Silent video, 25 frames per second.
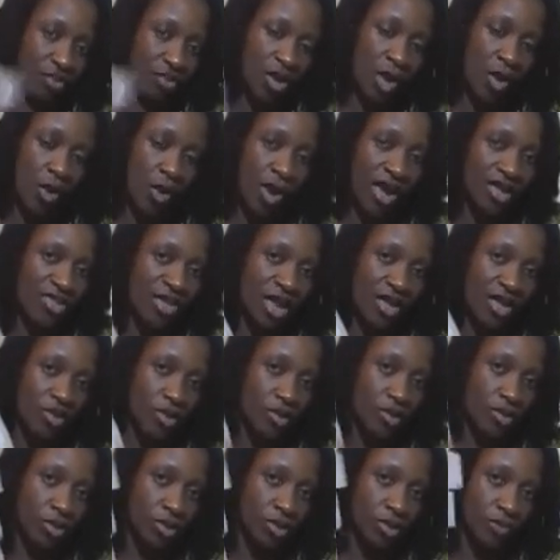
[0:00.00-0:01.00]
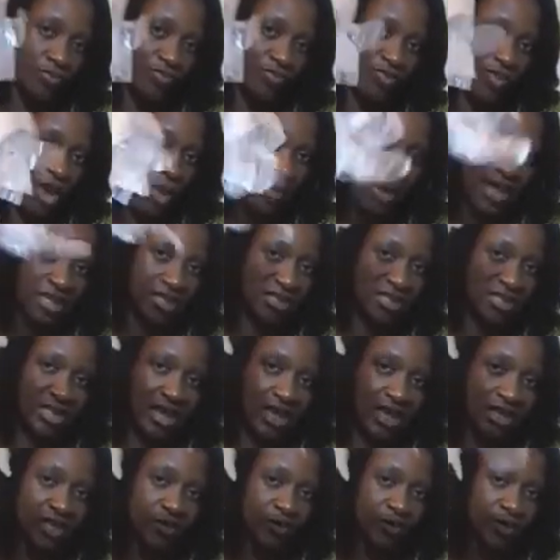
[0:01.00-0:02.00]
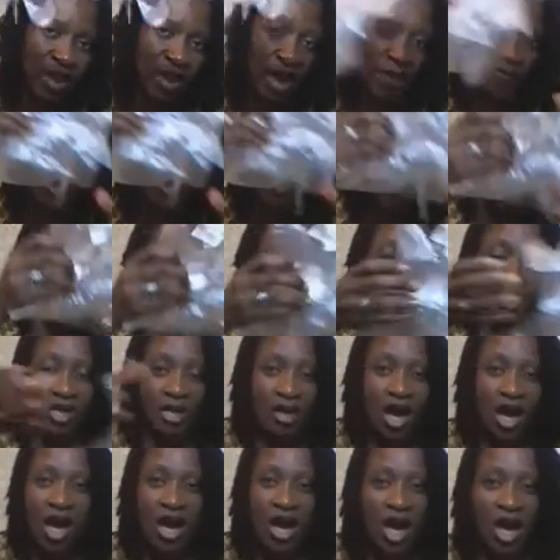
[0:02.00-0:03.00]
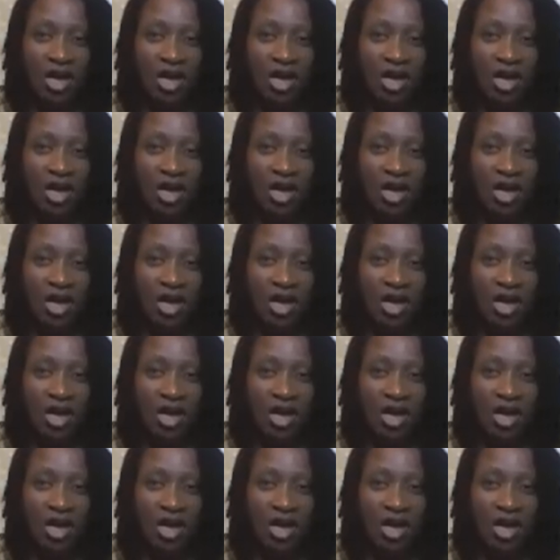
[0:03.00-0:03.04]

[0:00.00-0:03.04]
aware that you will come out in stains. But I'm used to it.